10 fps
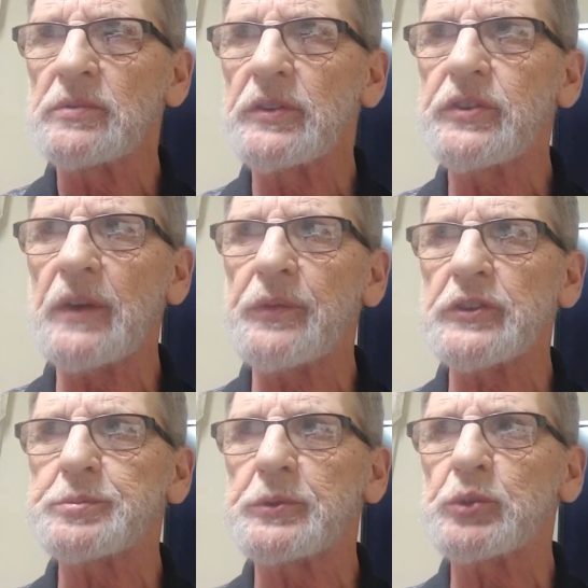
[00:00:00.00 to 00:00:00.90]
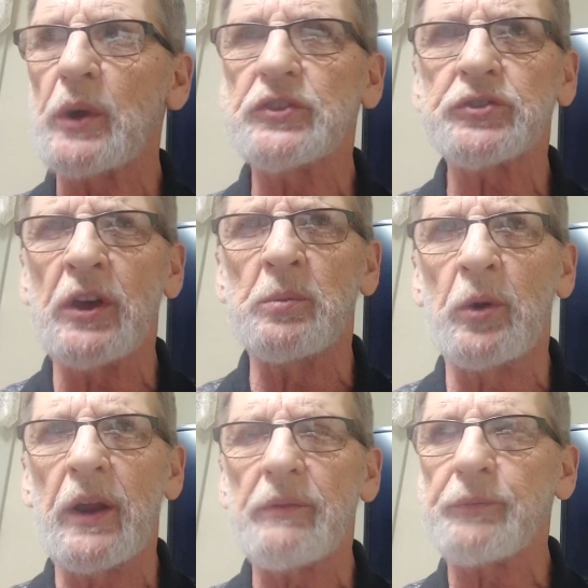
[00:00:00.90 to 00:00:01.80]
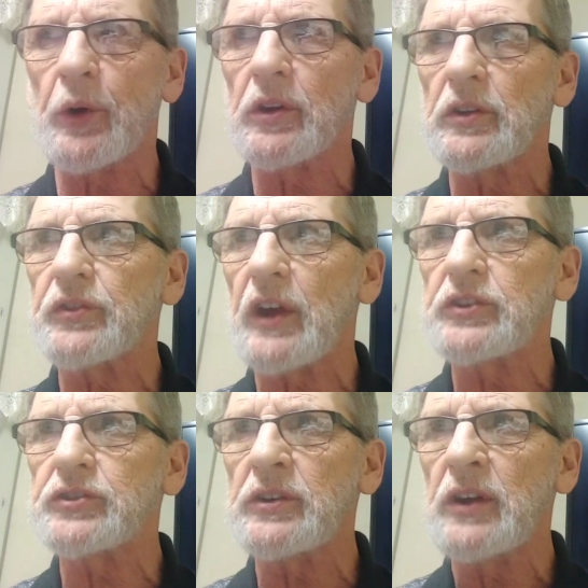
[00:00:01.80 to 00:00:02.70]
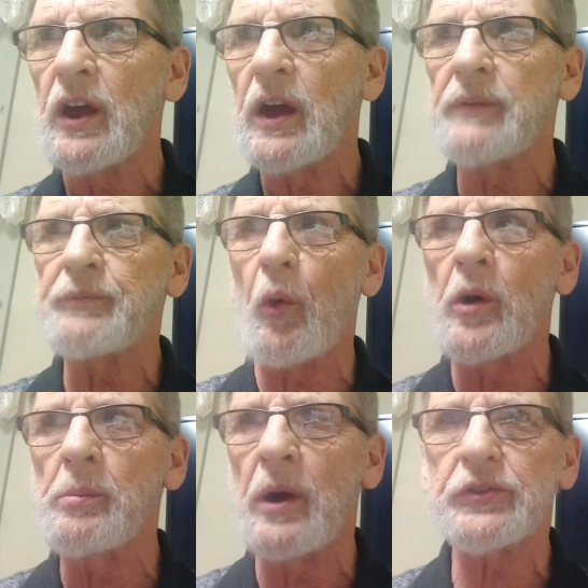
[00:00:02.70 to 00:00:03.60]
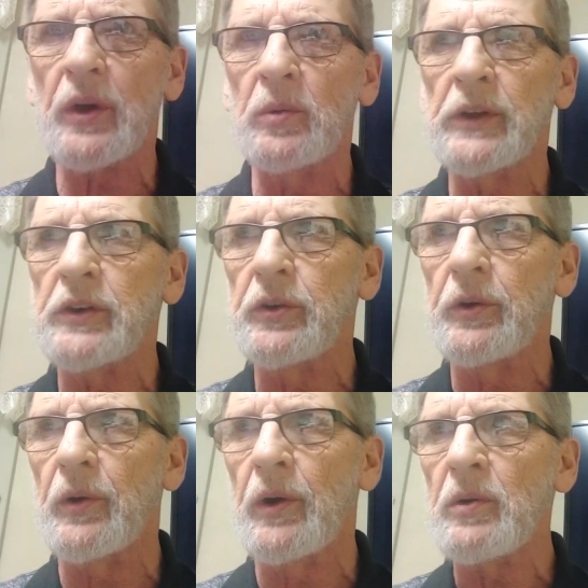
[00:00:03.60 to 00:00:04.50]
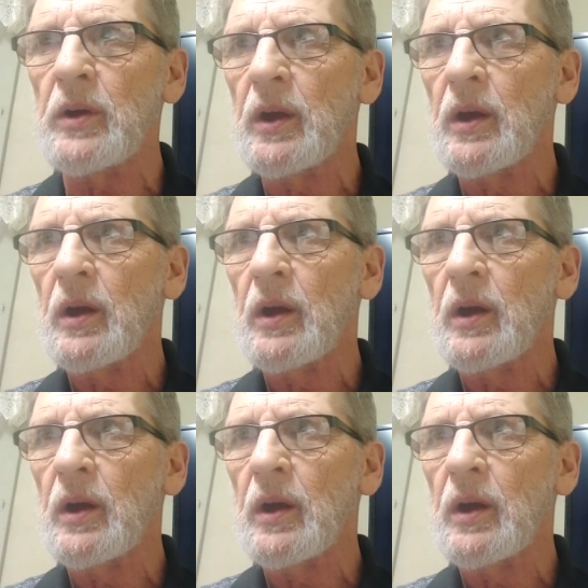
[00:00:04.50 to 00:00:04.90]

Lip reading: The difference between someone at fertilization and 4 months old in utero,